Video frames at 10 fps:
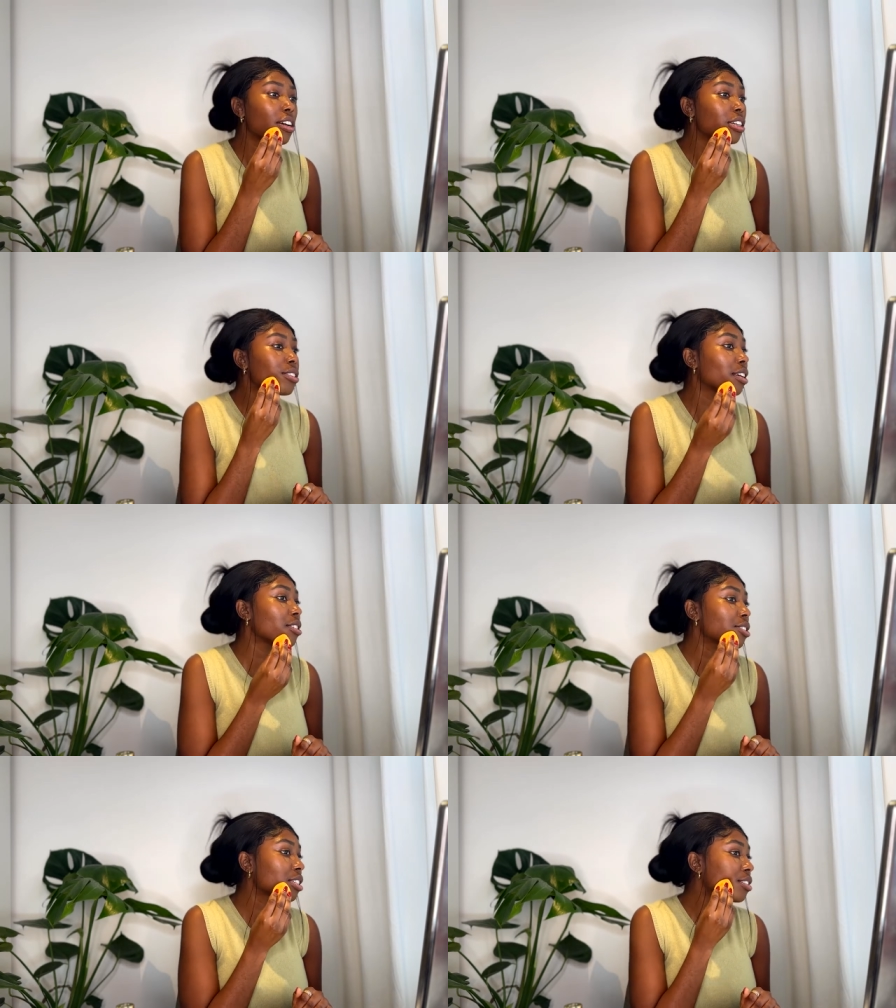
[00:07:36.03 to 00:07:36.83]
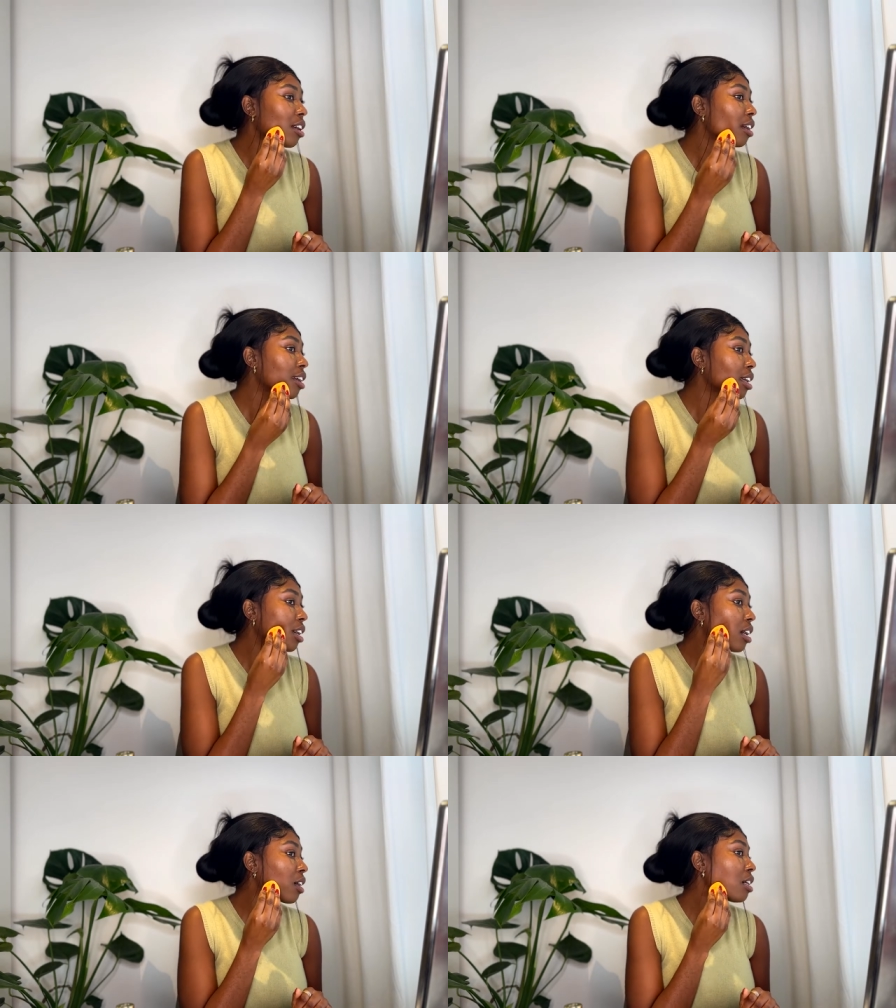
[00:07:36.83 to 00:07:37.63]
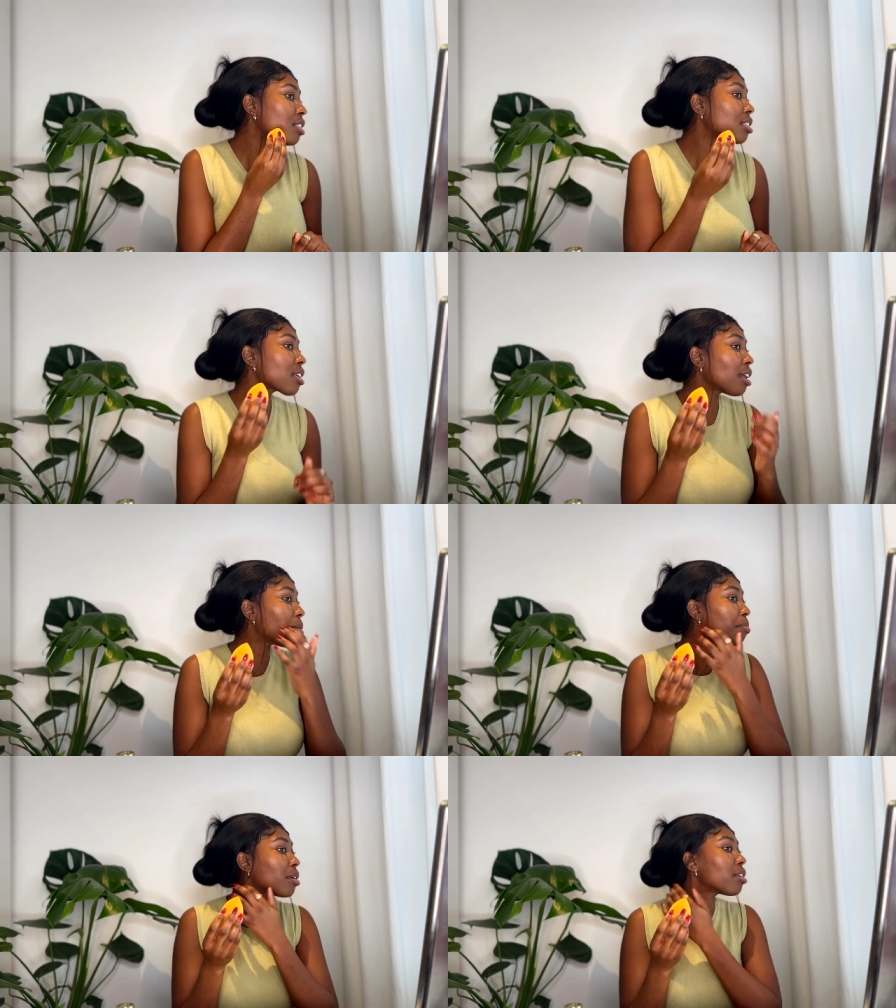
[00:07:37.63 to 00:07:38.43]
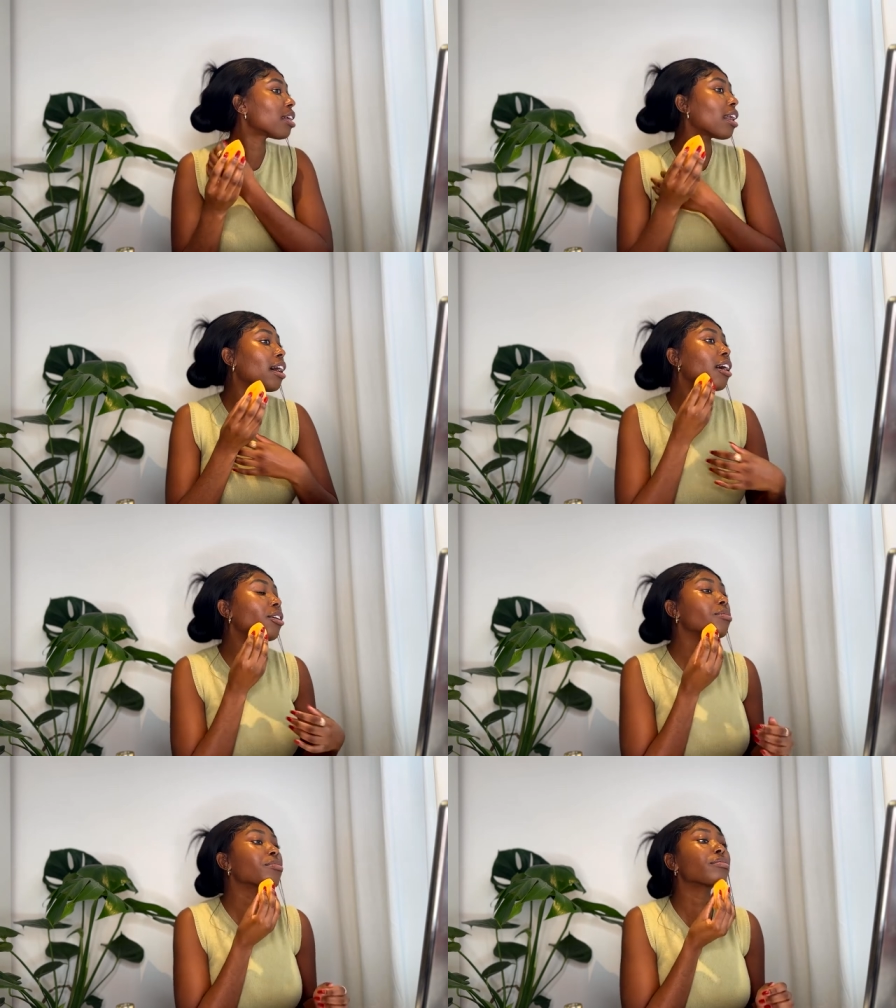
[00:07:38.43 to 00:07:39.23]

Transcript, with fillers: So I usually start here and just kind of build that out.